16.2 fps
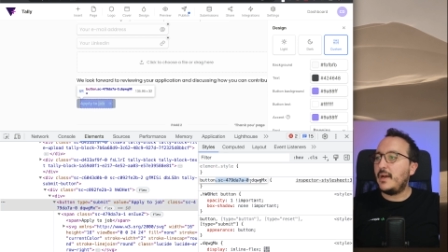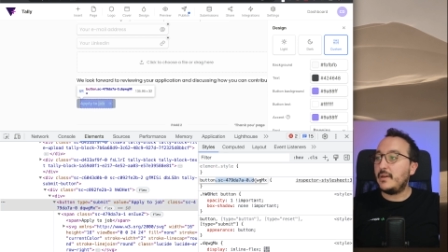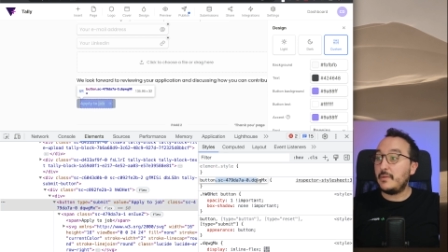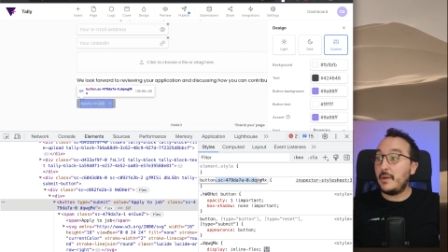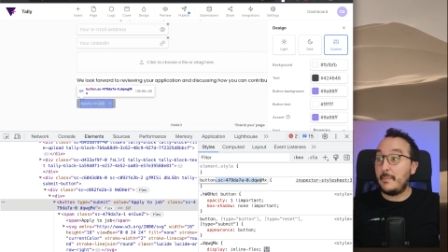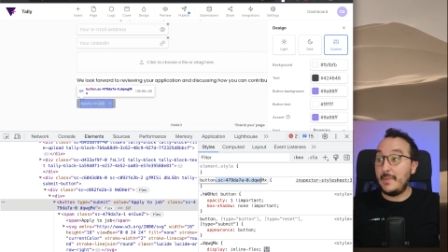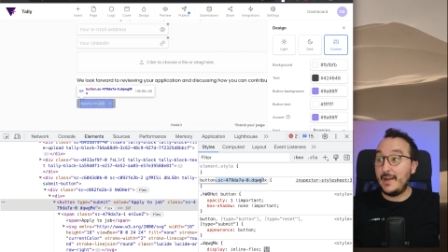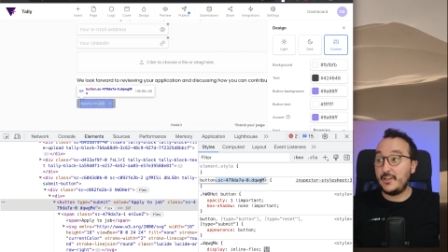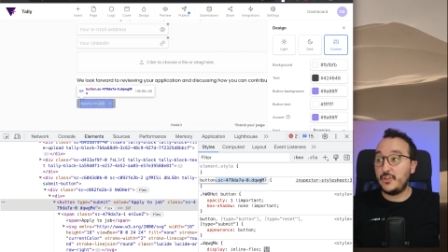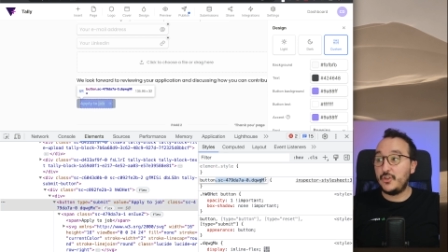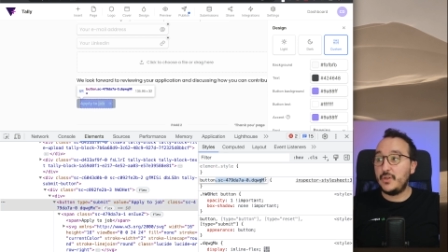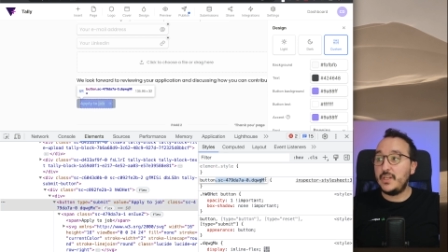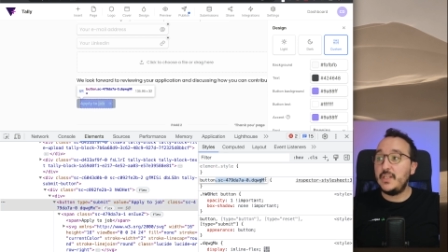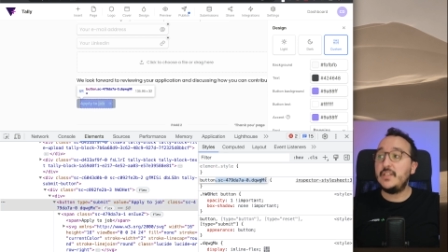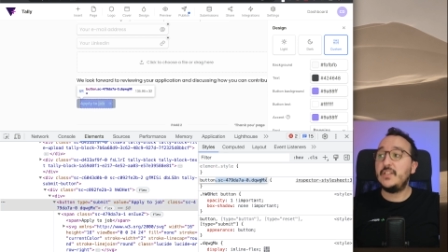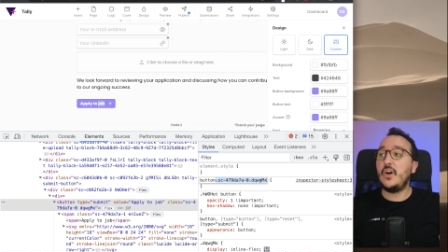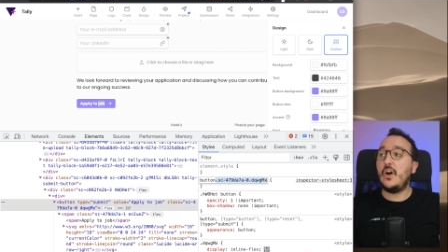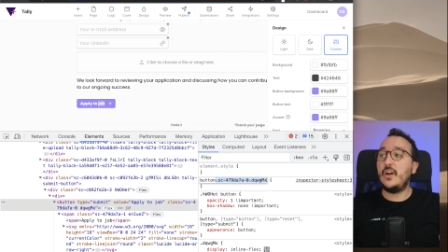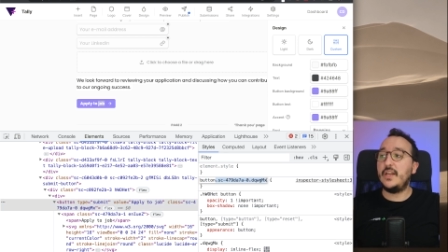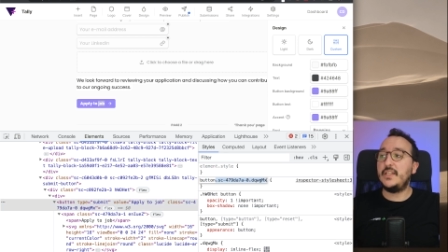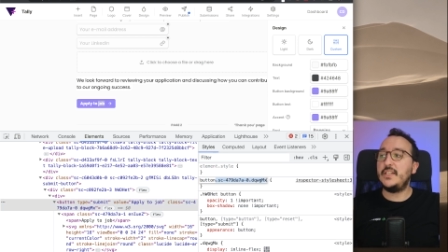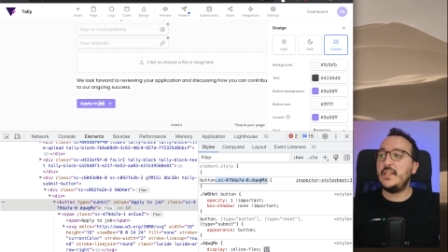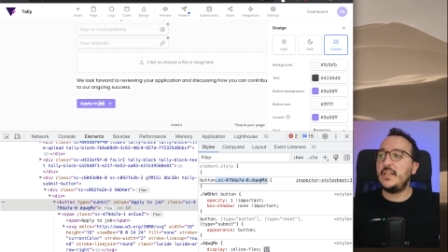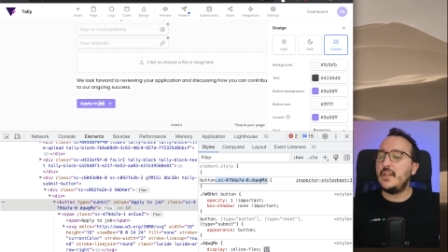I'm actually
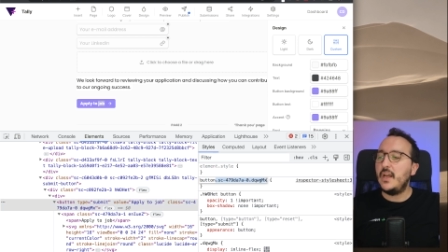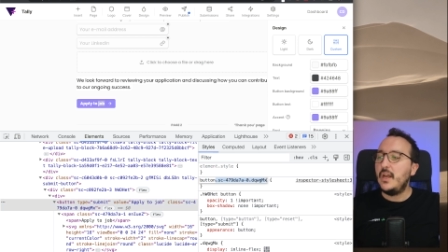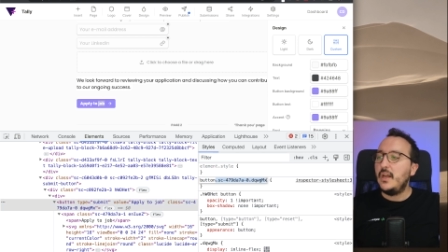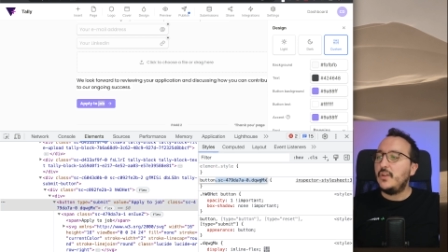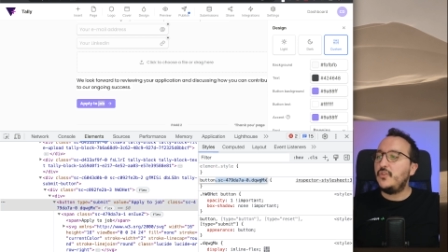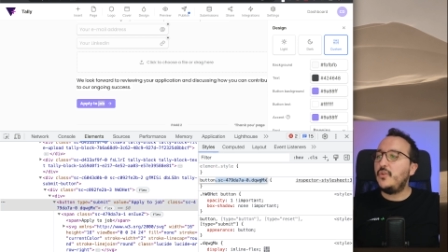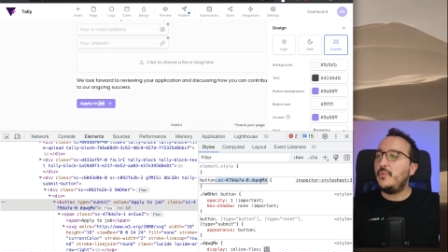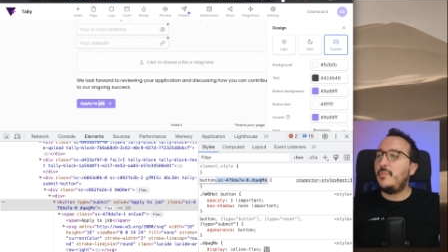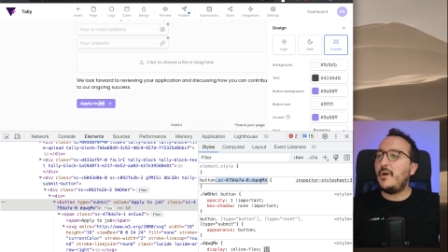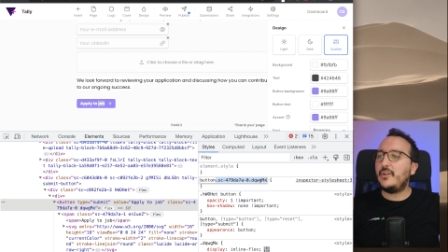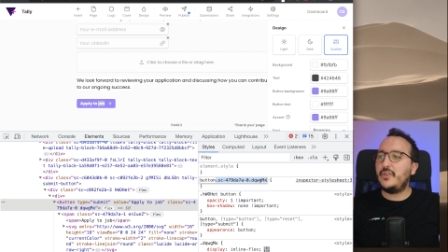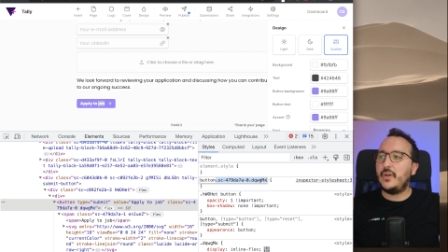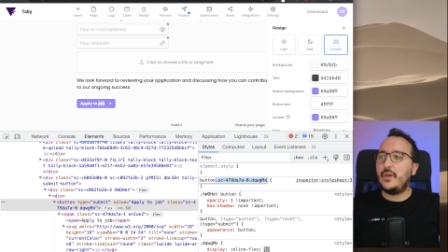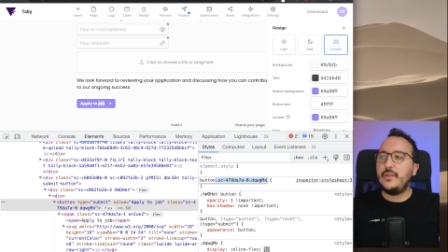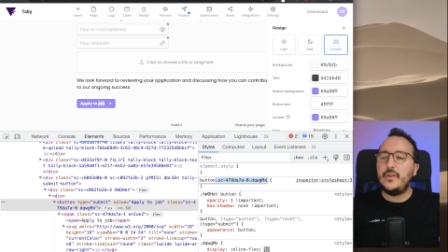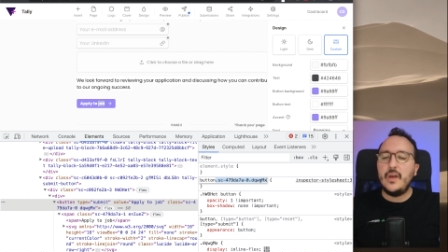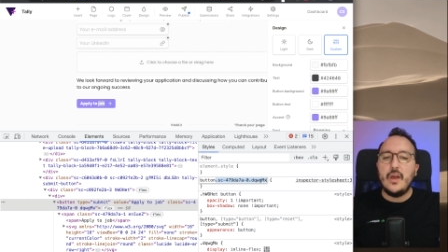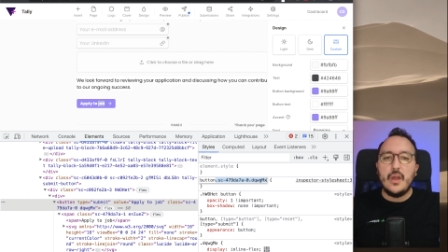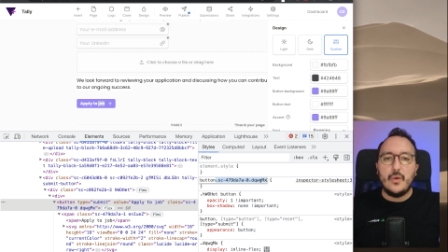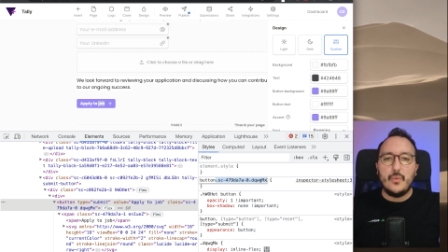targeting the button